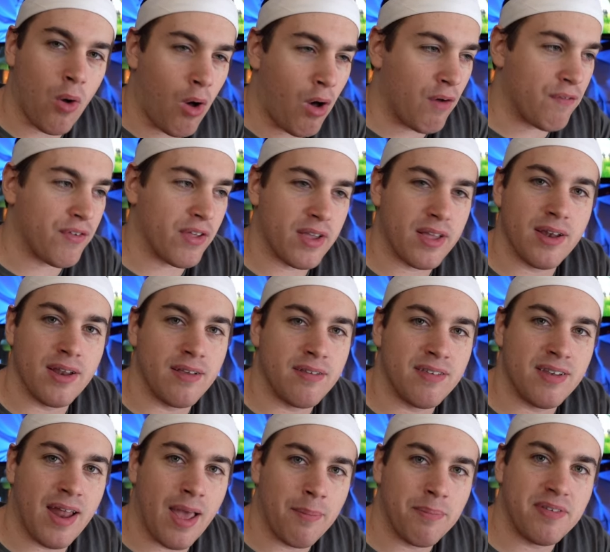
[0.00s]
off like it is
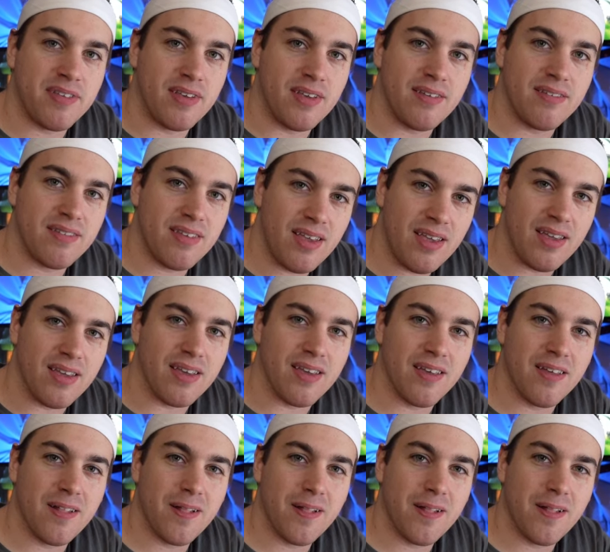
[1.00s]
in MCC?